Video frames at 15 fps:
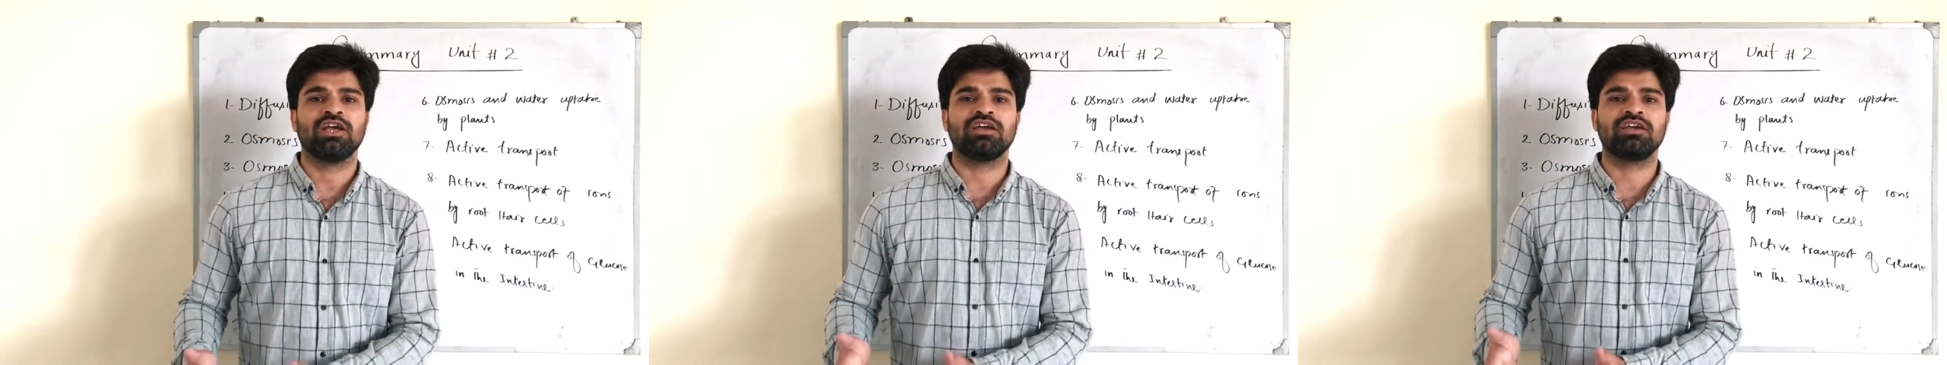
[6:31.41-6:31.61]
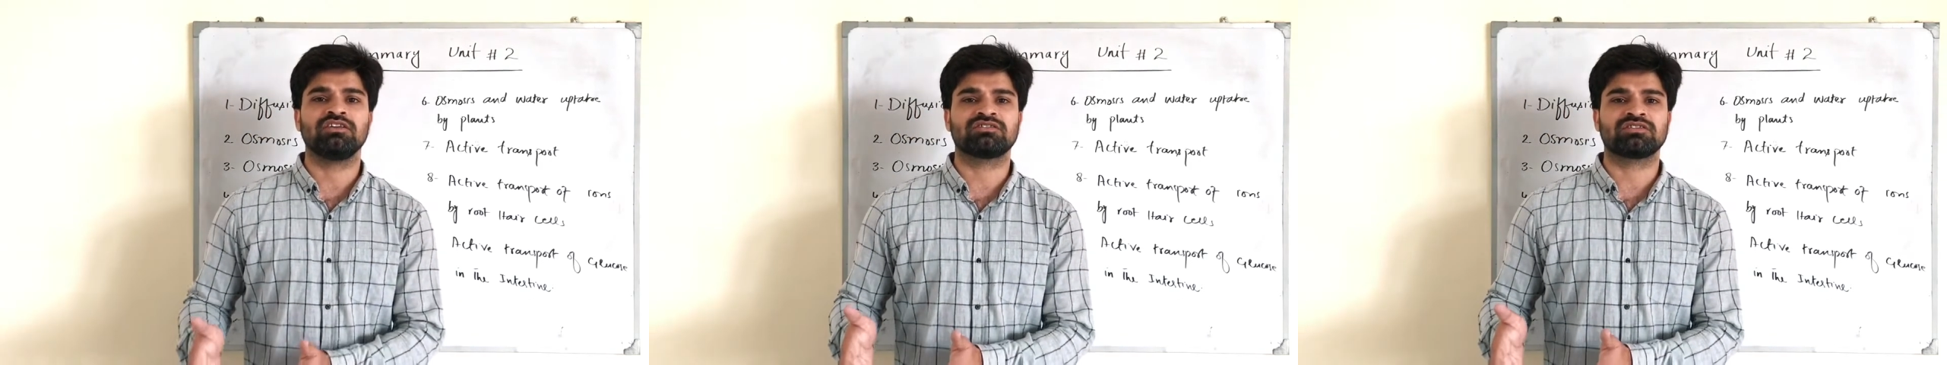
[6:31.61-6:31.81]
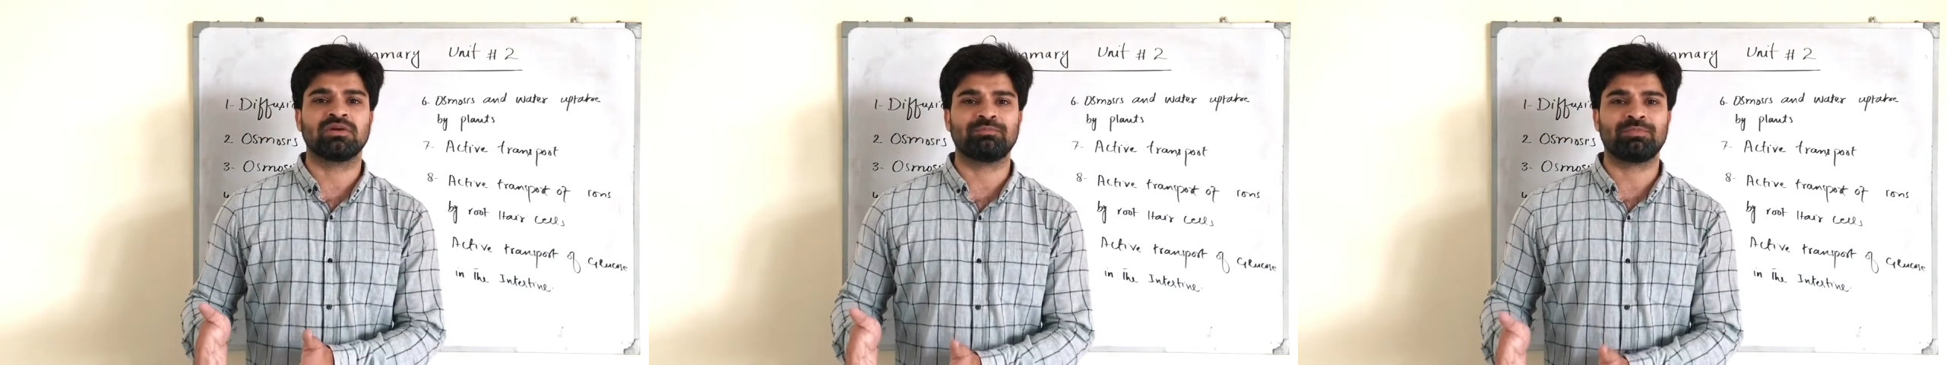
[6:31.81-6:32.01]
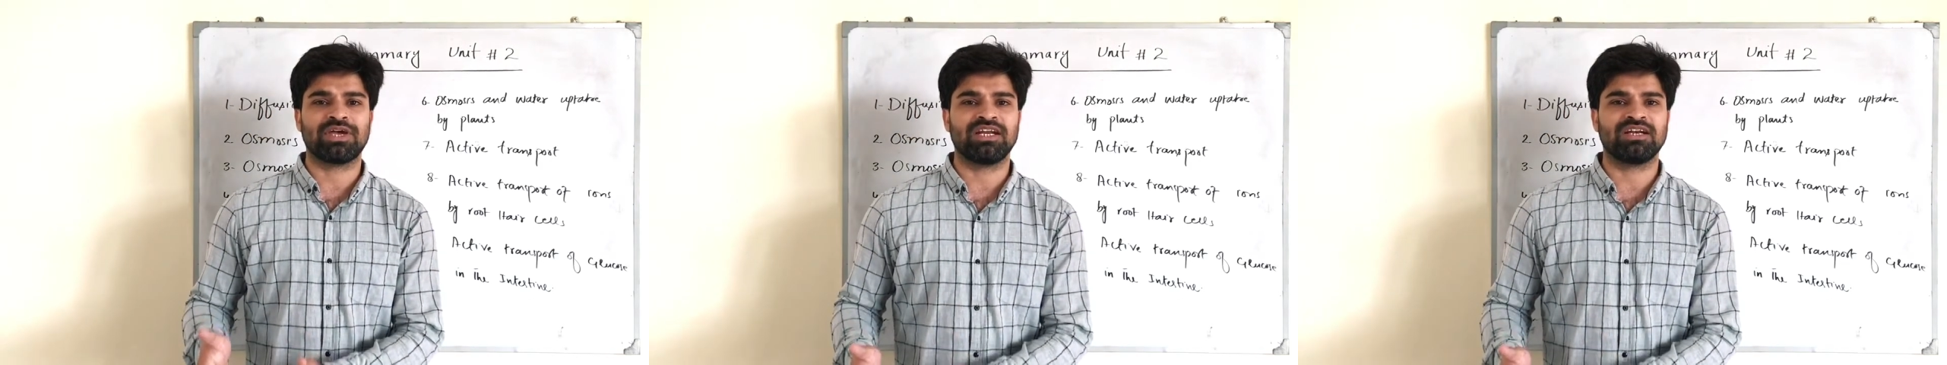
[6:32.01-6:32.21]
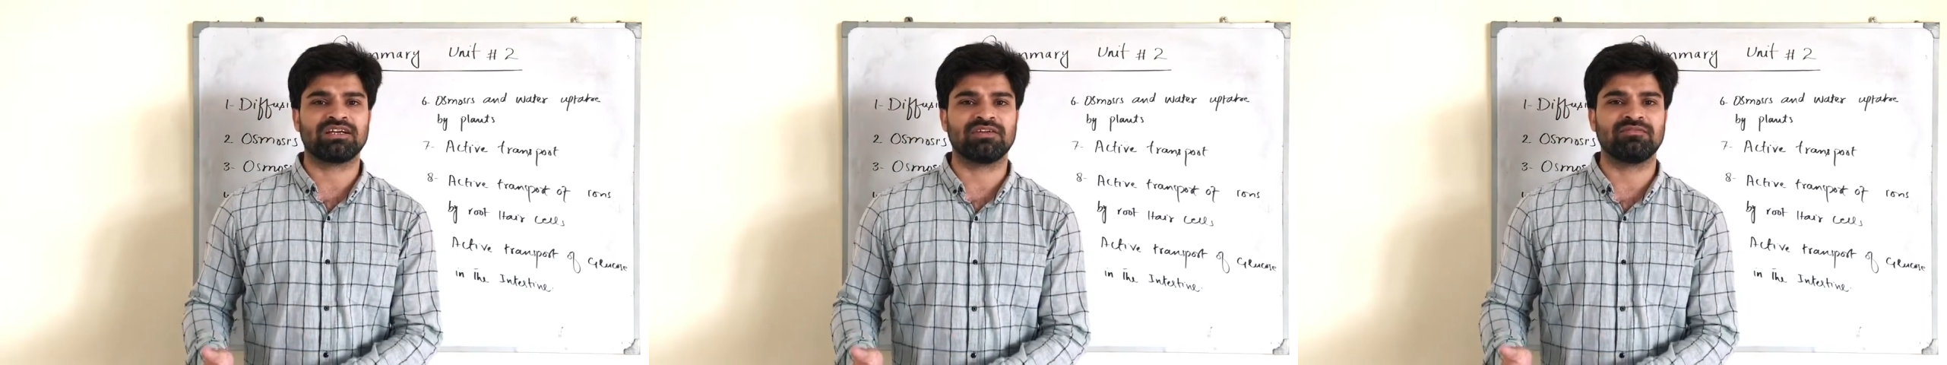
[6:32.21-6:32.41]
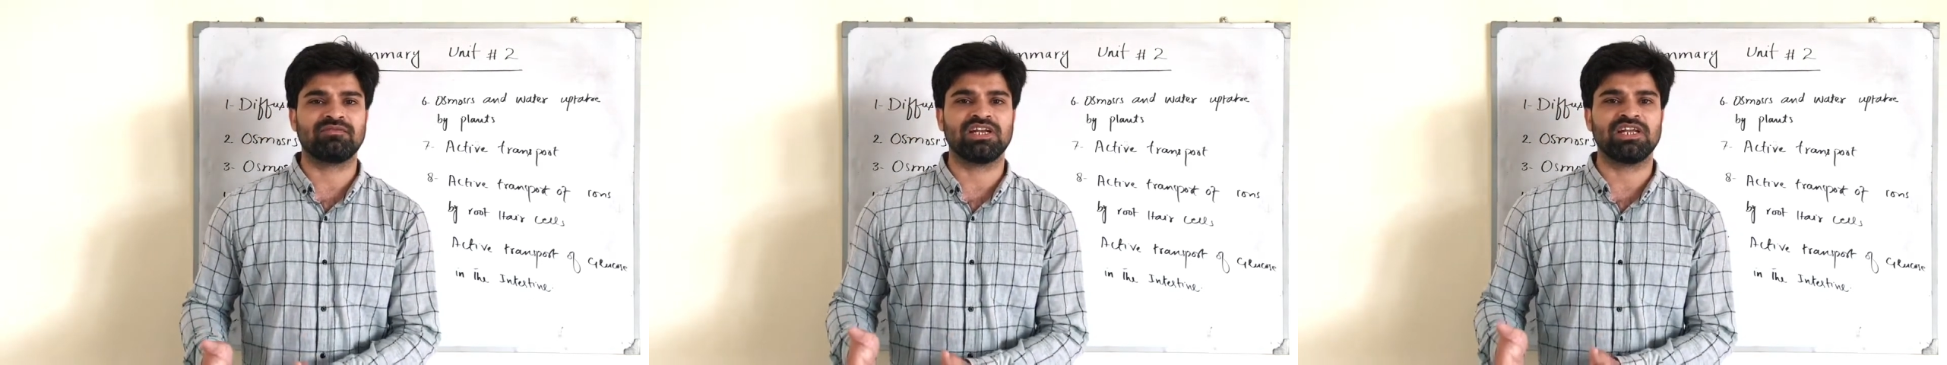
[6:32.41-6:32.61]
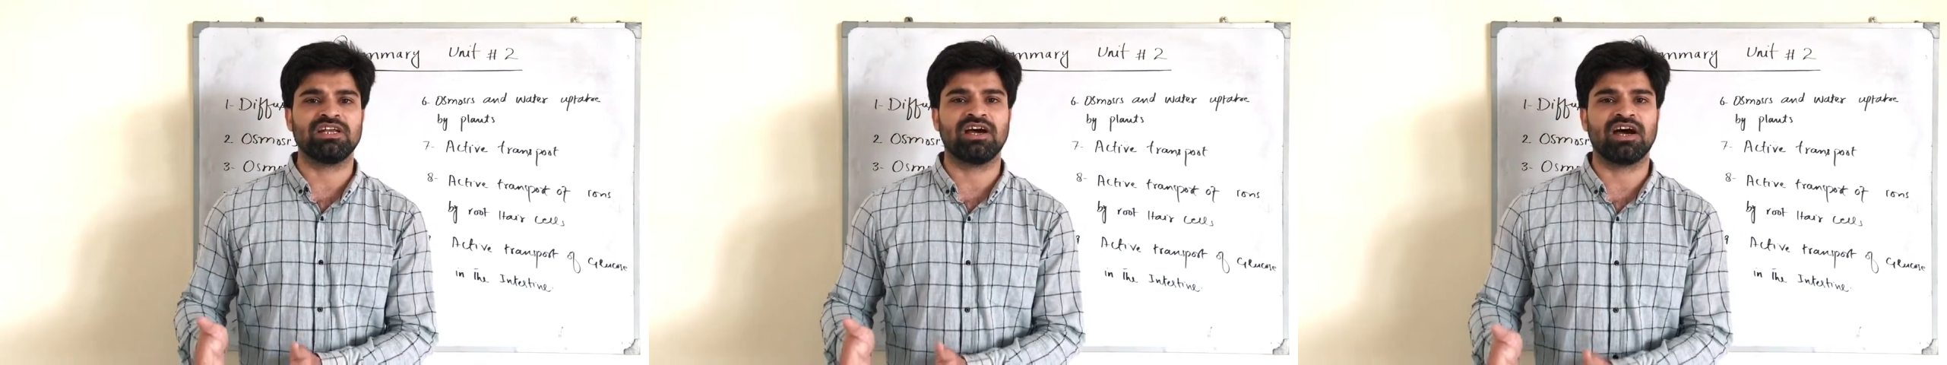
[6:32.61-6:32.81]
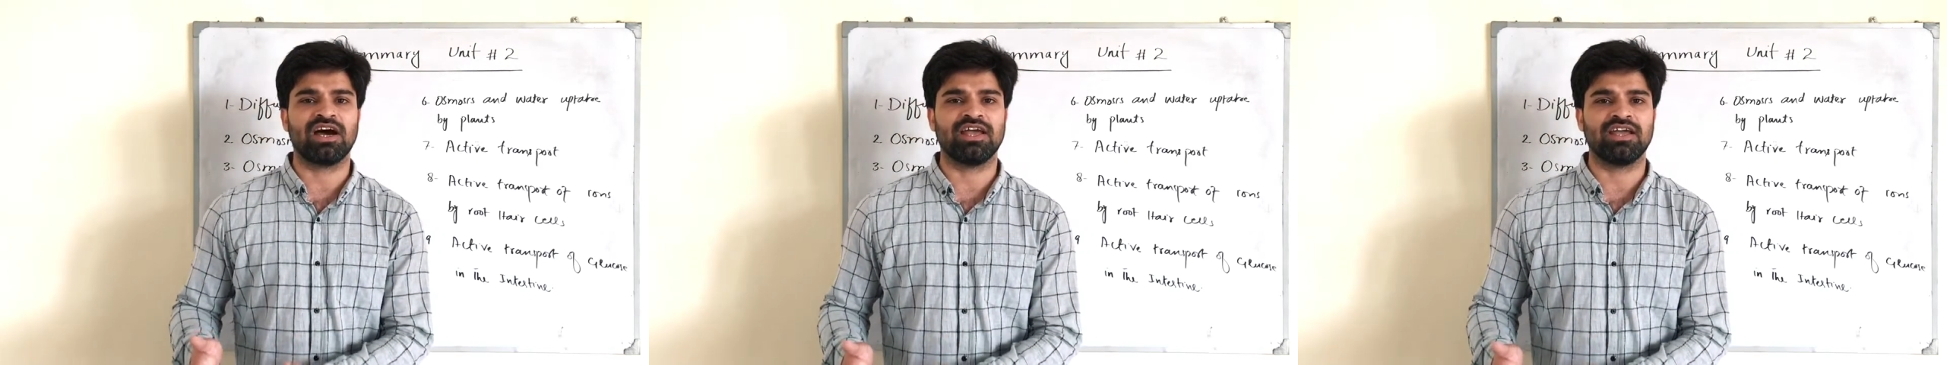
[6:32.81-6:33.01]
is comparatively
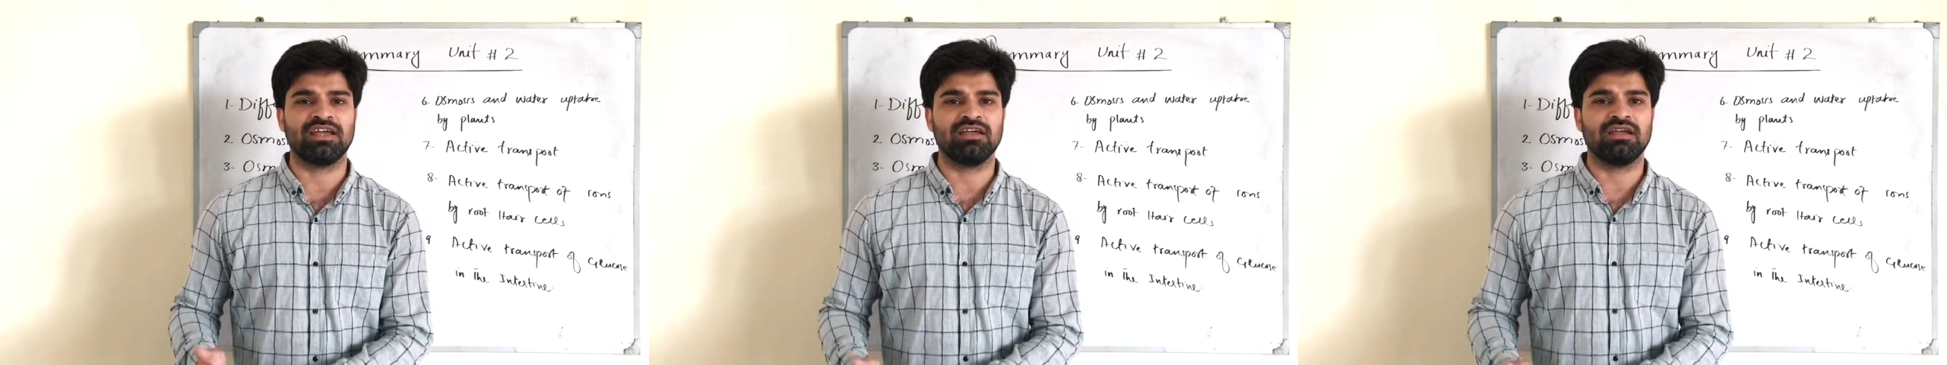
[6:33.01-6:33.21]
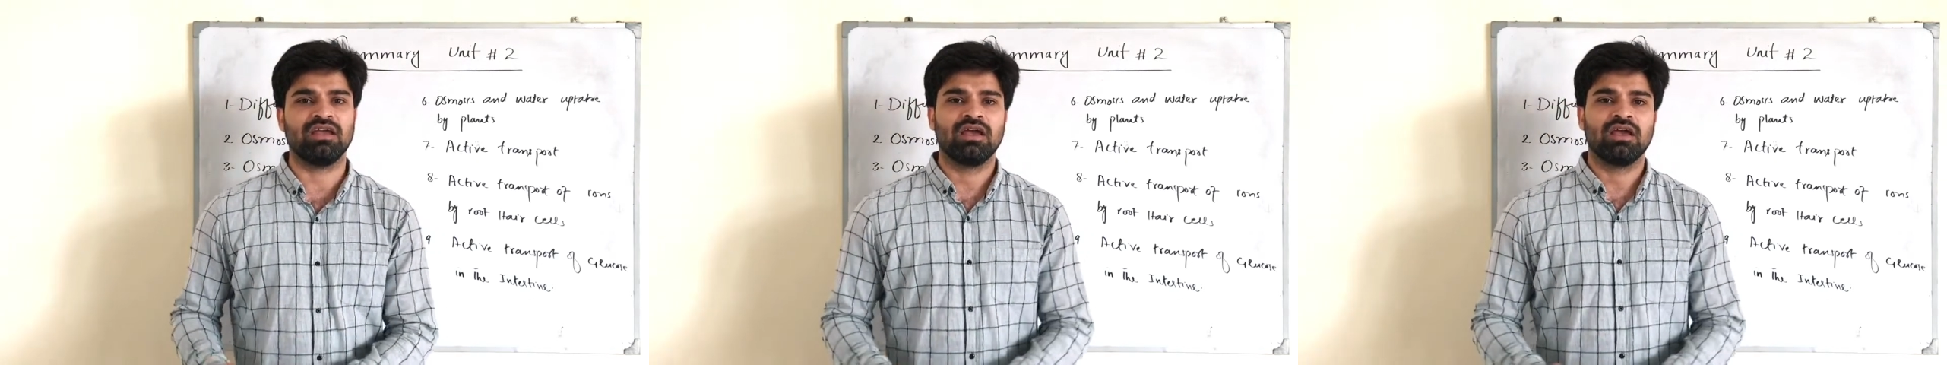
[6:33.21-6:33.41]
high